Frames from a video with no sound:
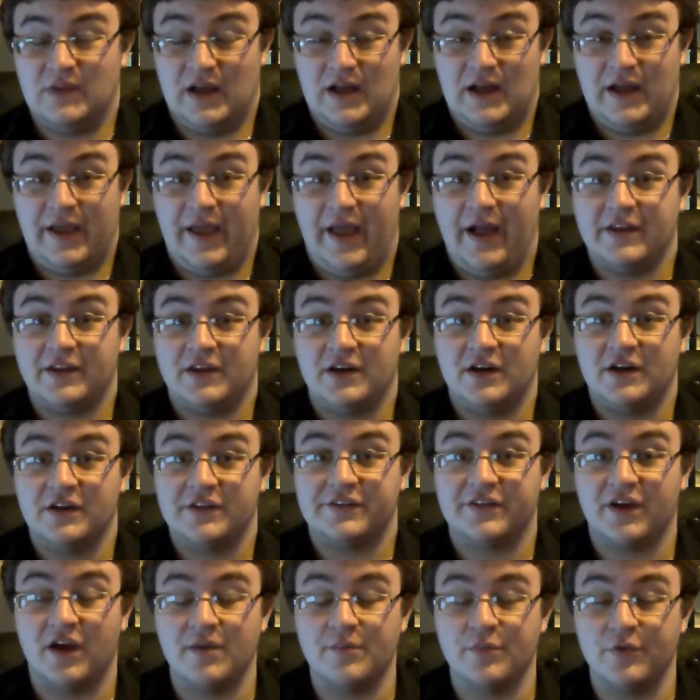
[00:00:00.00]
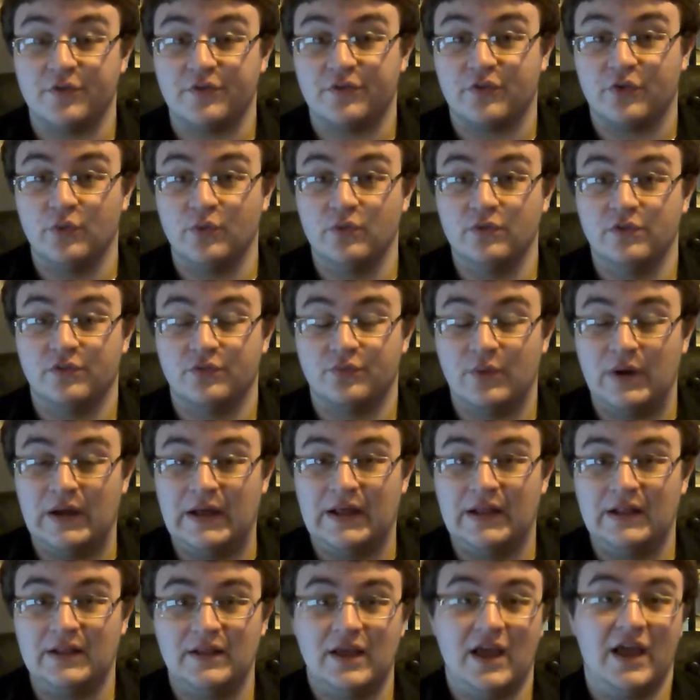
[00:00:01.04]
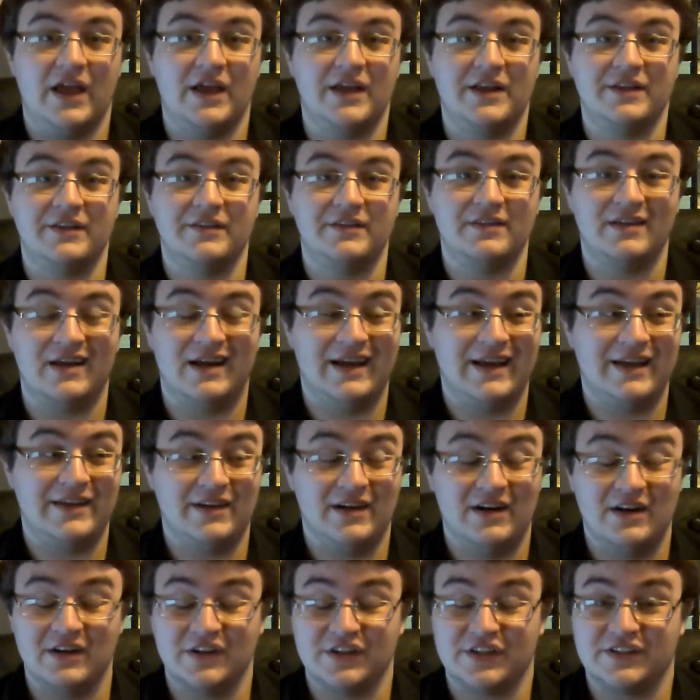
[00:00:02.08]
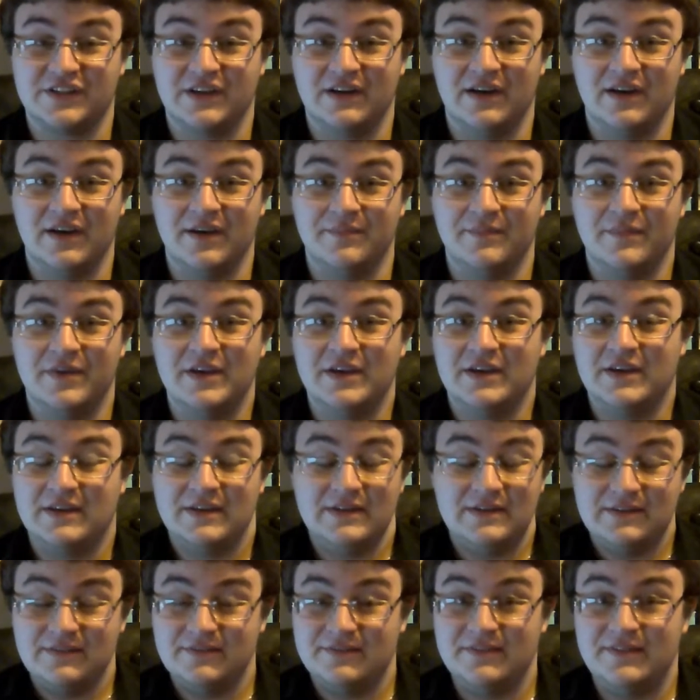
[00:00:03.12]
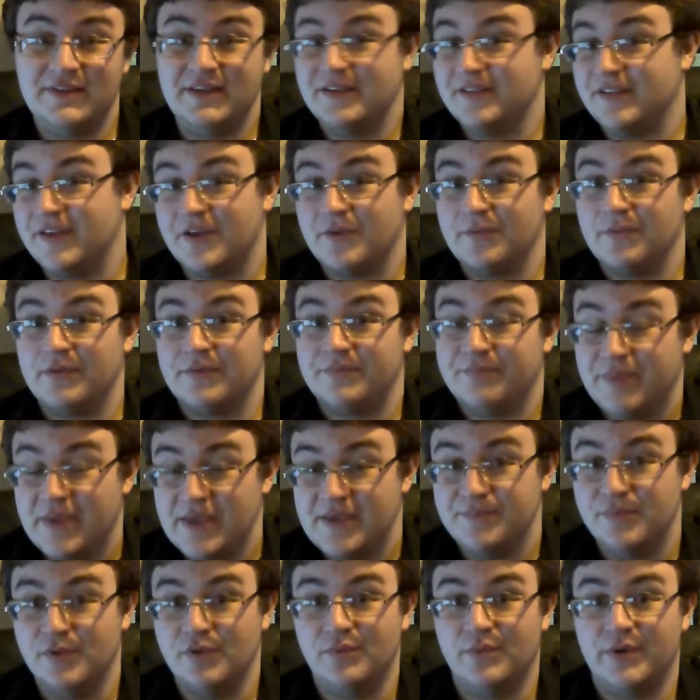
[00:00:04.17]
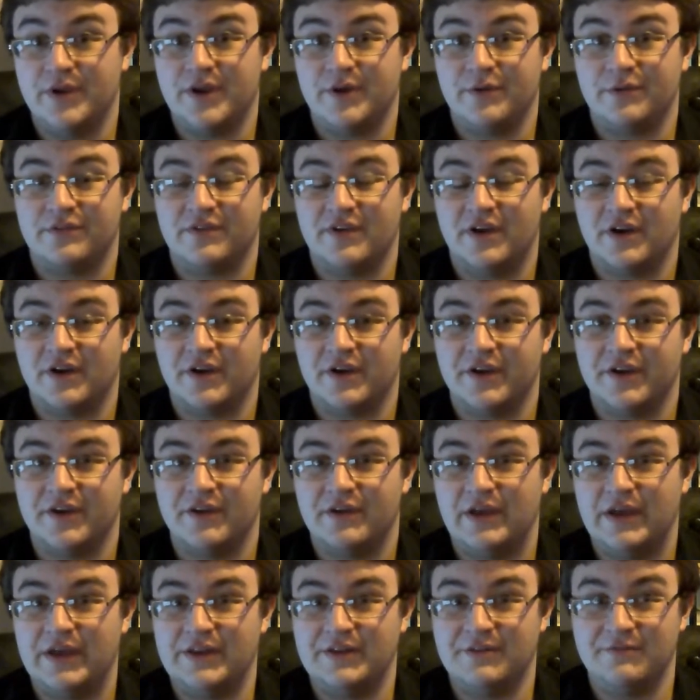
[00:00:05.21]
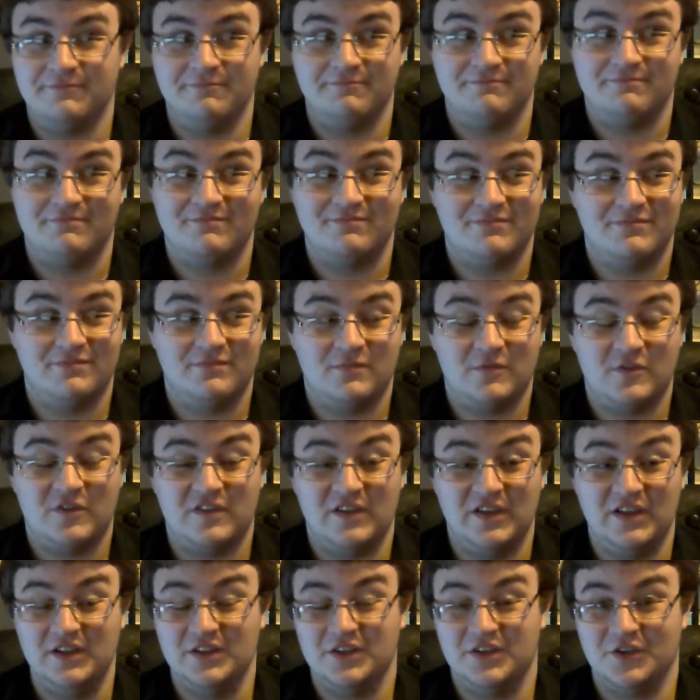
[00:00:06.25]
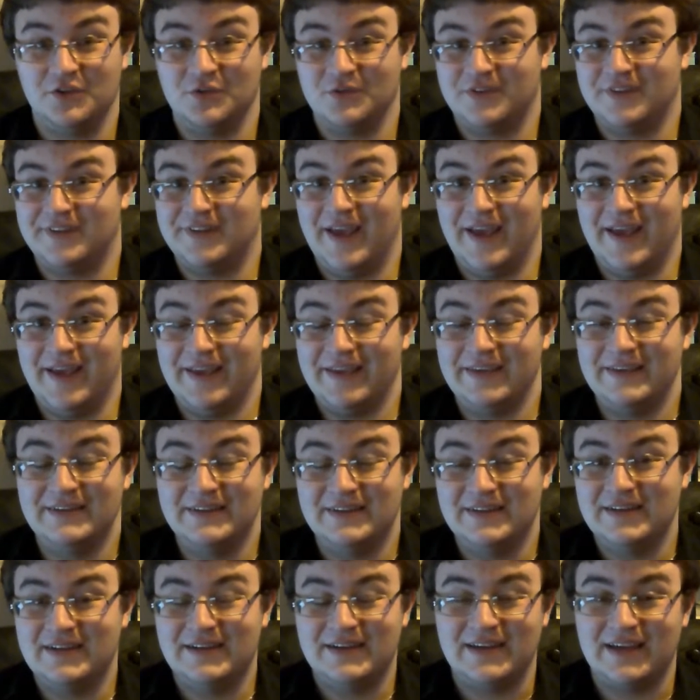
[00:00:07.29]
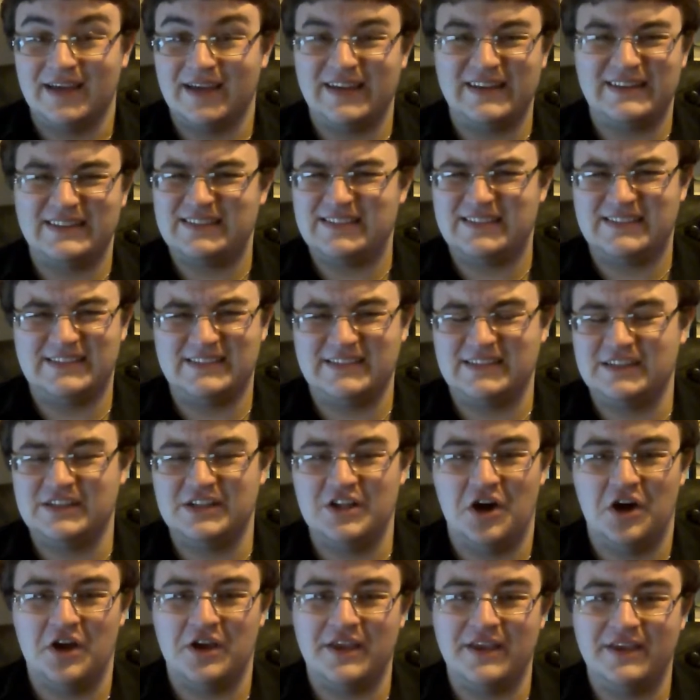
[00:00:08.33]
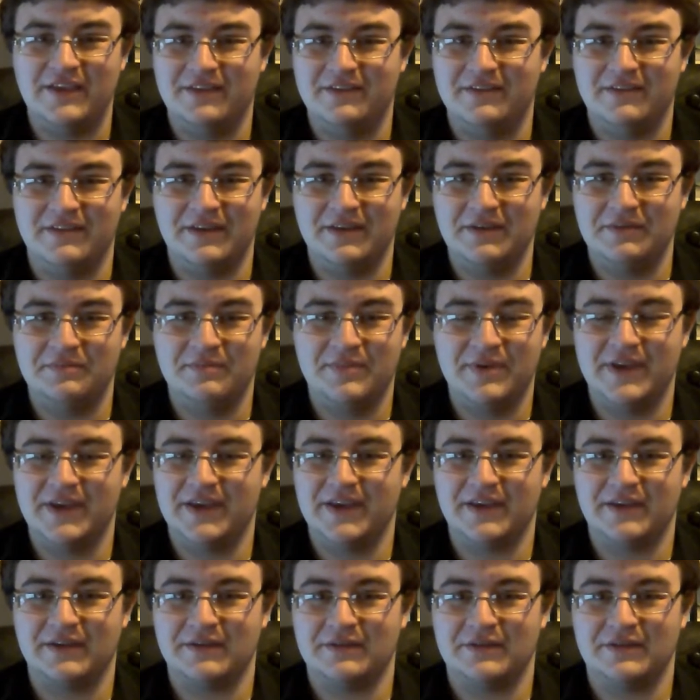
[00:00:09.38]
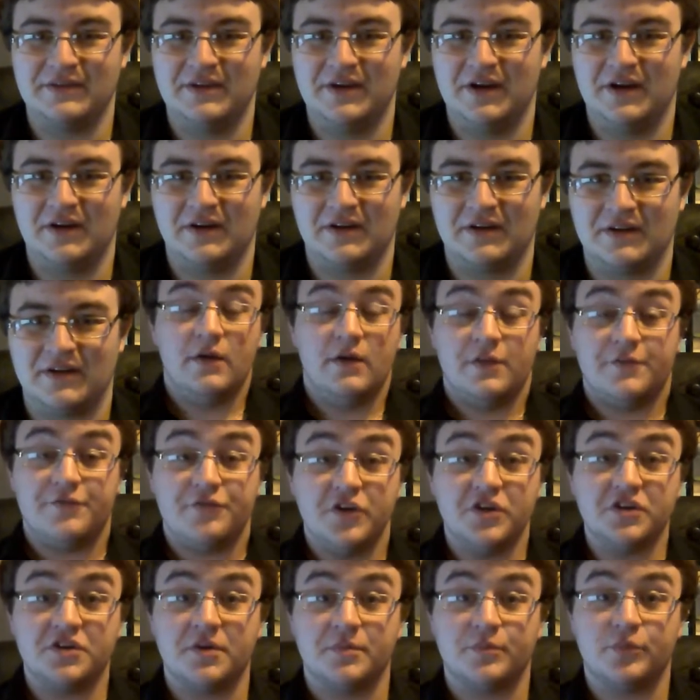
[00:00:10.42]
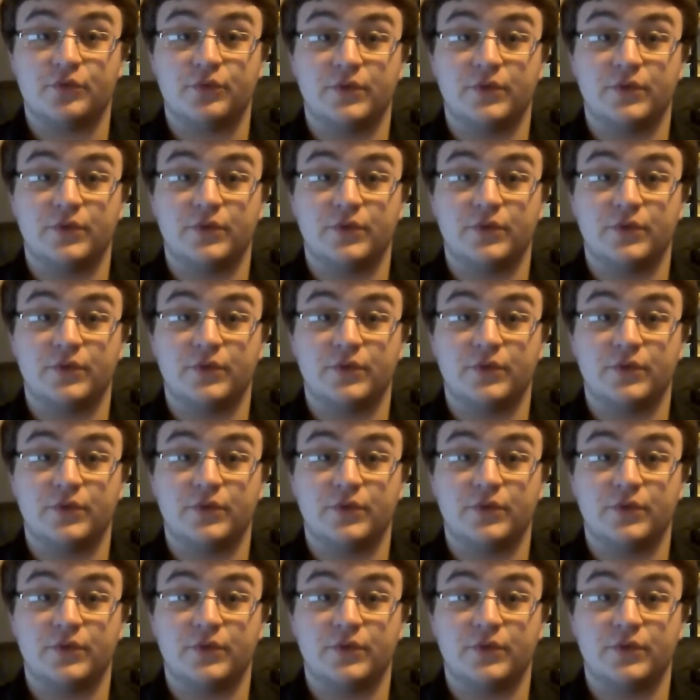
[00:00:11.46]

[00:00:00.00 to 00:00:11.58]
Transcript: I had a hard time at school as well, and I had a hard time dealing with people when I was younger, and still do today. It's not easy being young. The friendship